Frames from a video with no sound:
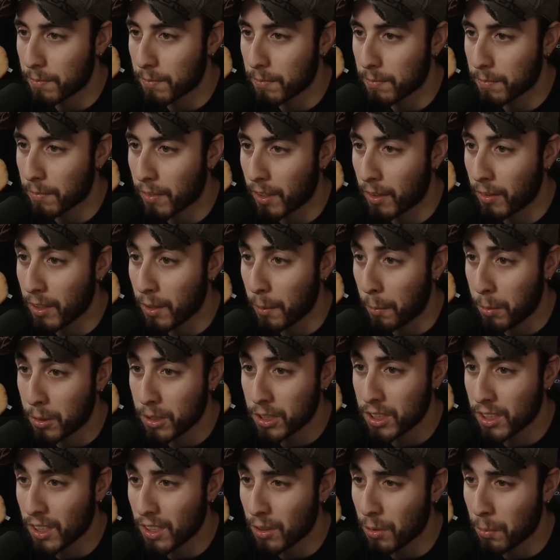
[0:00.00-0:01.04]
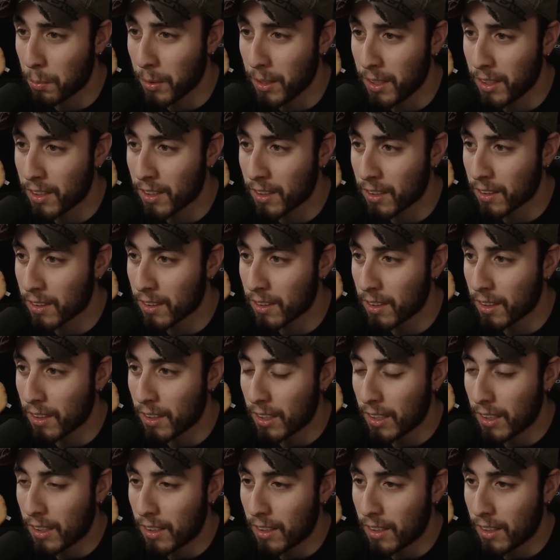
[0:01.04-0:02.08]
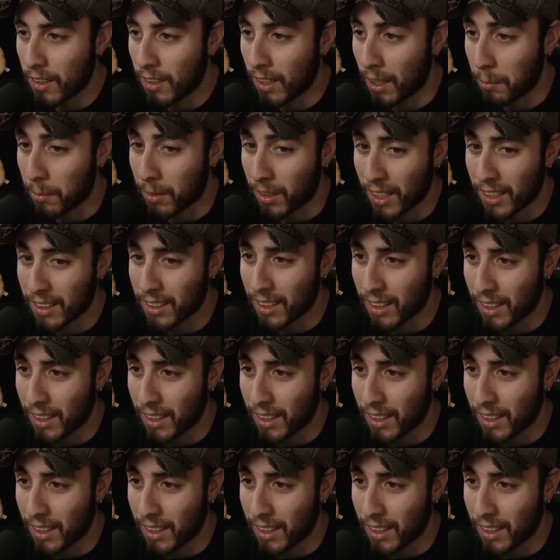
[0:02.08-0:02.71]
appreciate you being here, and I'm glad that